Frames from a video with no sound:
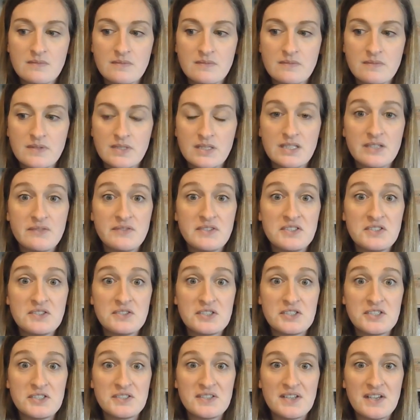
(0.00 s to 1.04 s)
You live and you
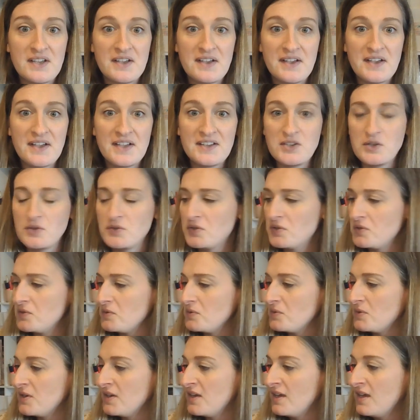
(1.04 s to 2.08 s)
learn. I don't
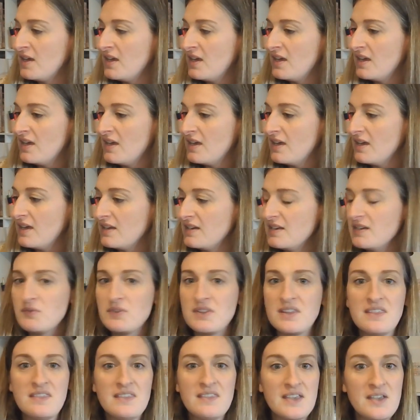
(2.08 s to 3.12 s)
know. I didn't
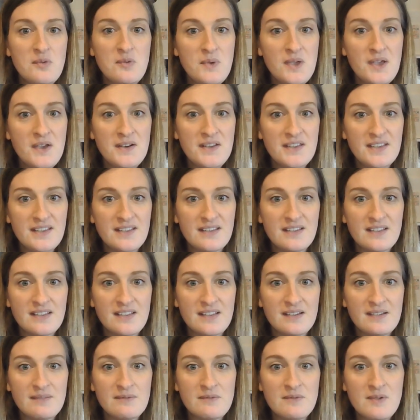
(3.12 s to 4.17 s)
really think about it,
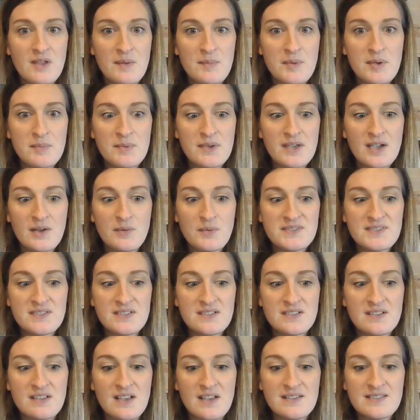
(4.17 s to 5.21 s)
and maybe I wasn't
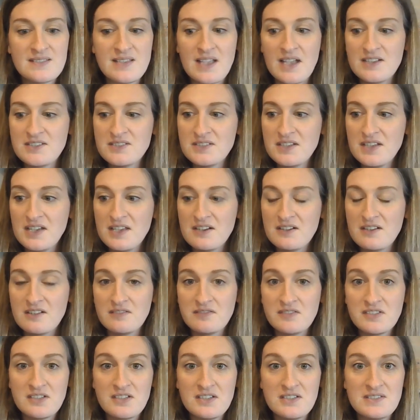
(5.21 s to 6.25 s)
as educated of
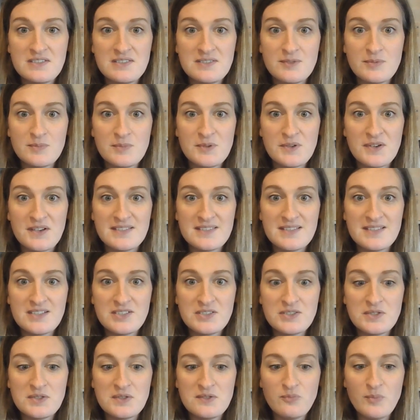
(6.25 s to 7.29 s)
a consumer as I
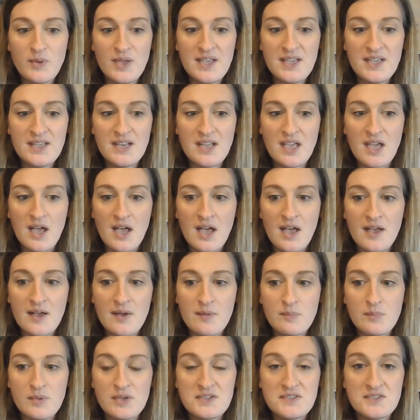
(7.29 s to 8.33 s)
should have been.
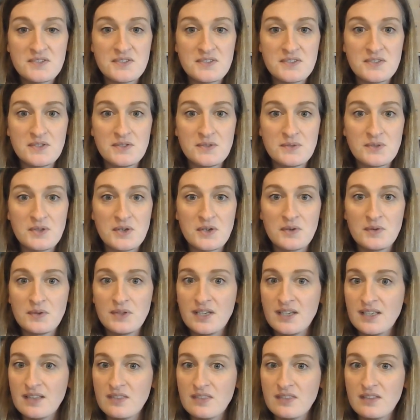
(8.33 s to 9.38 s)
But just so you know,
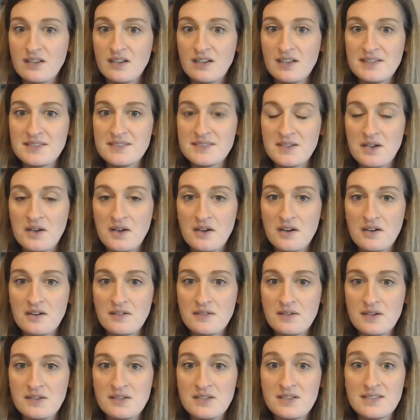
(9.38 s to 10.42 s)
like the kits
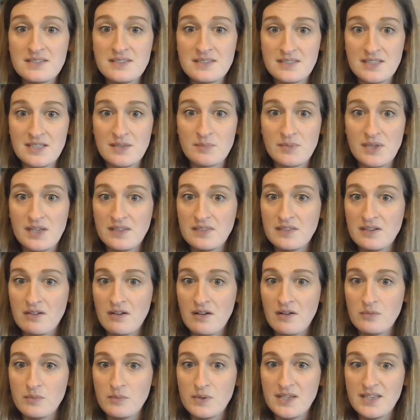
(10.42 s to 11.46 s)
it does seem like they're
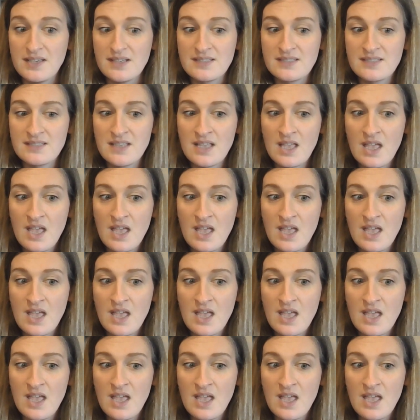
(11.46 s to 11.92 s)
all weeks.